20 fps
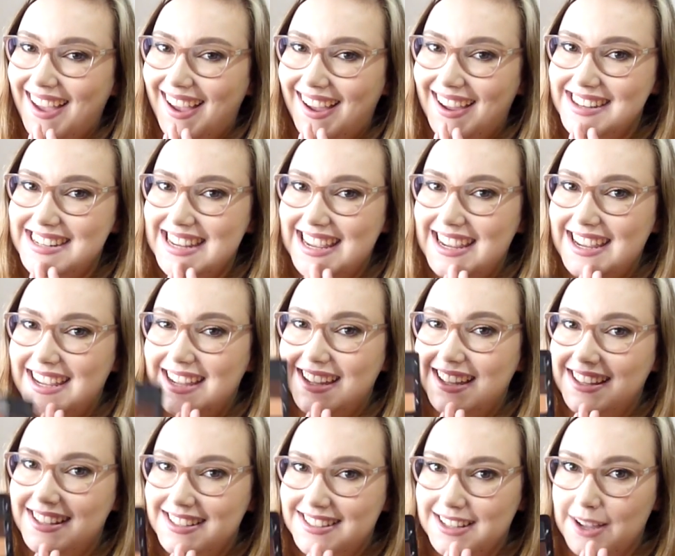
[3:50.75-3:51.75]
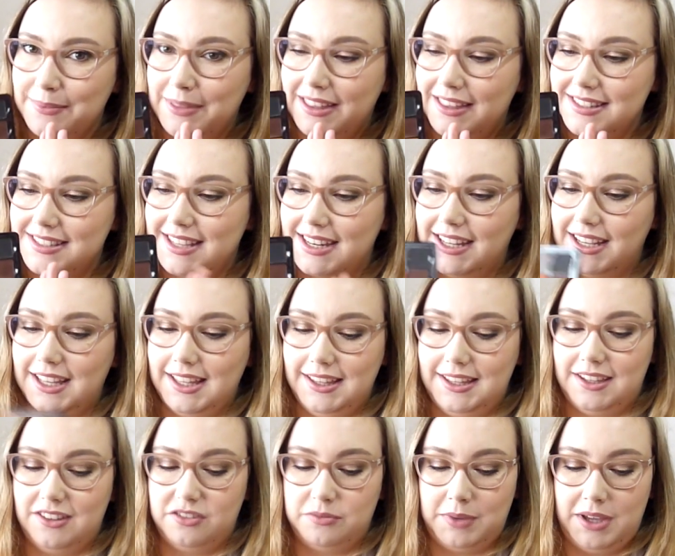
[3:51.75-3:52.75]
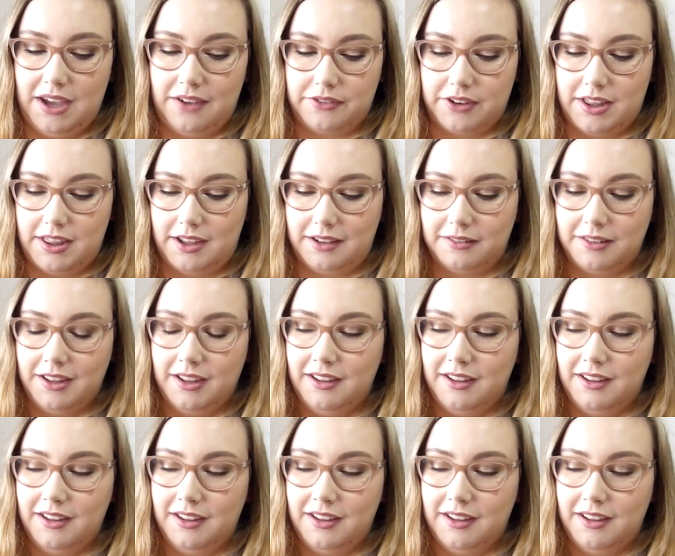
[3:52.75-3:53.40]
I take something that's going to give me everything.